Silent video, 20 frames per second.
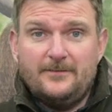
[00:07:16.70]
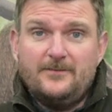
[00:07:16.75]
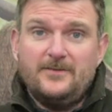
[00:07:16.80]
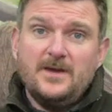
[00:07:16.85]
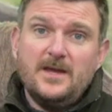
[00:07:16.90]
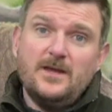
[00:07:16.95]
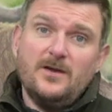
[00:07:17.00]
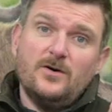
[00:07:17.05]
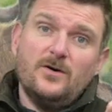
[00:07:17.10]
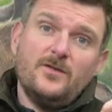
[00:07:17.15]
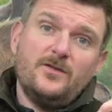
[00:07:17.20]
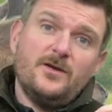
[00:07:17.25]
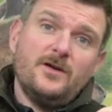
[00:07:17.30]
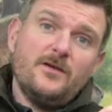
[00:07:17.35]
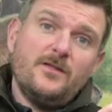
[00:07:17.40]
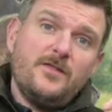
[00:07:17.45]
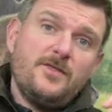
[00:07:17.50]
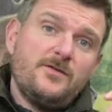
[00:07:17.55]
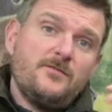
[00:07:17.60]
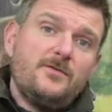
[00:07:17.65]
The
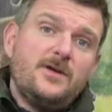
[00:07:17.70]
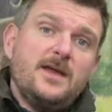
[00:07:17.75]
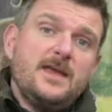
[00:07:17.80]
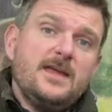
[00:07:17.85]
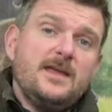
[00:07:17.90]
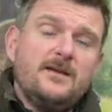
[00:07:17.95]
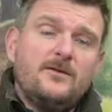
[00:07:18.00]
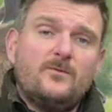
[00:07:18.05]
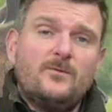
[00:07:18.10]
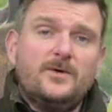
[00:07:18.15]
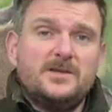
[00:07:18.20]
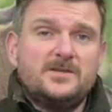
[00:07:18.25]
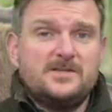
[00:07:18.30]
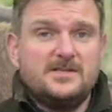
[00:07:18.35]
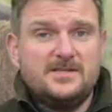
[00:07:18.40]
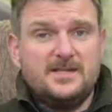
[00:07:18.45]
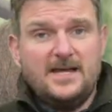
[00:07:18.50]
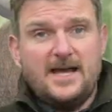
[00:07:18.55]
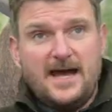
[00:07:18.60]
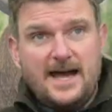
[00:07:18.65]
other three, which
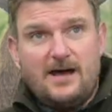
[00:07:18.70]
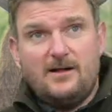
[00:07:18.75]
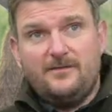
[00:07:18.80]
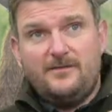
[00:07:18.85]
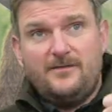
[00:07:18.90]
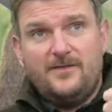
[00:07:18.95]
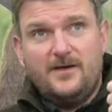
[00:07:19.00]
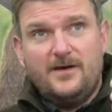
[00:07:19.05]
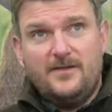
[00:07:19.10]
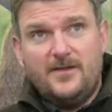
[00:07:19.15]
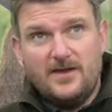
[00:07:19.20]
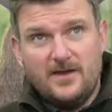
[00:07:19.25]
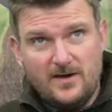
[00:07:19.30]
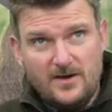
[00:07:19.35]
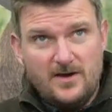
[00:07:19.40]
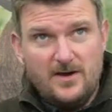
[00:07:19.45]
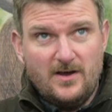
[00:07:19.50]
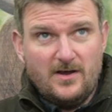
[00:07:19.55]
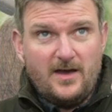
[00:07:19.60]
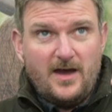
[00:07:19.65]
is the Alpha, the
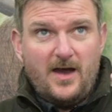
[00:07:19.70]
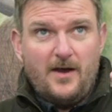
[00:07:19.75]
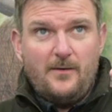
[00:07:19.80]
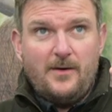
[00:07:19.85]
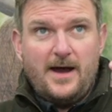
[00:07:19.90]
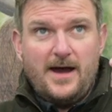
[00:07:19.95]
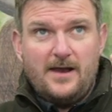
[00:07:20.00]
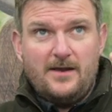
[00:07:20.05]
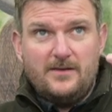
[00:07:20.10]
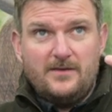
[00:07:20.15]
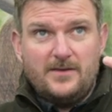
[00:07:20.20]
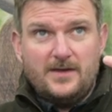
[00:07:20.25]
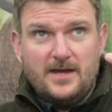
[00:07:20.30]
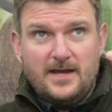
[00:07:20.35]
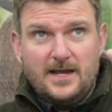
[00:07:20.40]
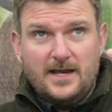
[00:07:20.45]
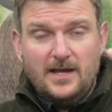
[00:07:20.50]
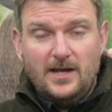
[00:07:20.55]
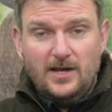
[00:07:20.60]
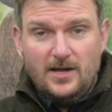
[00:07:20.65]
Ergo, and
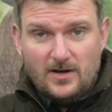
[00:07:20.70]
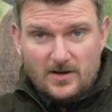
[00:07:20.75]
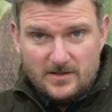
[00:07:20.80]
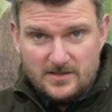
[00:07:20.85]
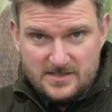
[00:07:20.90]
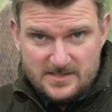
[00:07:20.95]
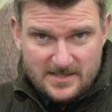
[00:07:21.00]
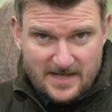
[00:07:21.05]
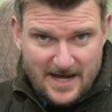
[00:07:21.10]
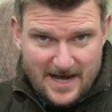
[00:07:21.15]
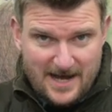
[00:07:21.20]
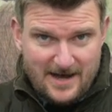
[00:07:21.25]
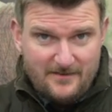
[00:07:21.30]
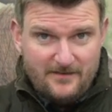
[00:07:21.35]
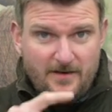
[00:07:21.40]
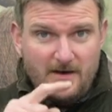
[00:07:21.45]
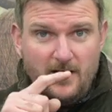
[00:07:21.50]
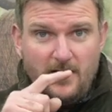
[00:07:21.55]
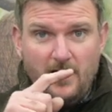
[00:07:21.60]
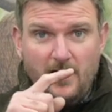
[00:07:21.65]
the Lux,
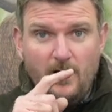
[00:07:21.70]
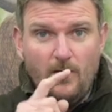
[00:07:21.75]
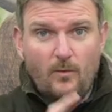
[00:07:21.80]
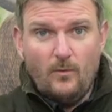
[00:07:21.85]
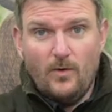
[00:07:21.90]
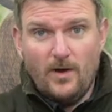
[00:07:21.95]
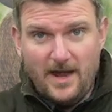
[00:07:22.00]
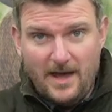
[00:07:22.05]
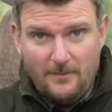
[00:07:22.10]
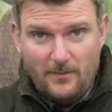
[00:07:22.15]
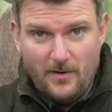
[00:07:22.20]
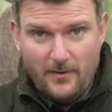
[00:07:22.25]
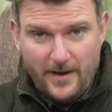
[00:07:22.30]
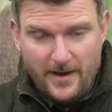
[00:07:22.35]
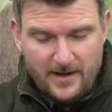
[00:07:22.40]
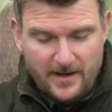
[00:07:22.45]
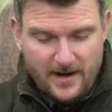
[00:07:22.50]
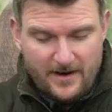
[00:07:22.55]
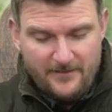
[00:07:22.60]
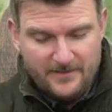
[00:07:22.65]
have a 1
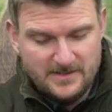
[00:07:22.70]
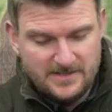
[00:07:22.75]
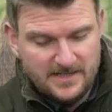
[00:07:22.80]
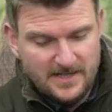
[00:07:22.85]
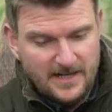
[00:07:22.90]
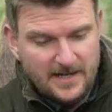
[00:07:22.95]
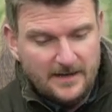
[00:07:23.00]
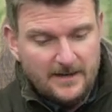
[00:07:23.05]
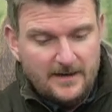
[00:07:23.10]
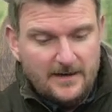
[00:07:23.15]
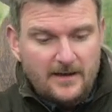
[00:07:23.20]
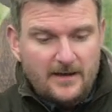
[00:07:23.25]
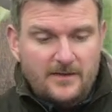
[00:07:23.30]
MOA guarantee.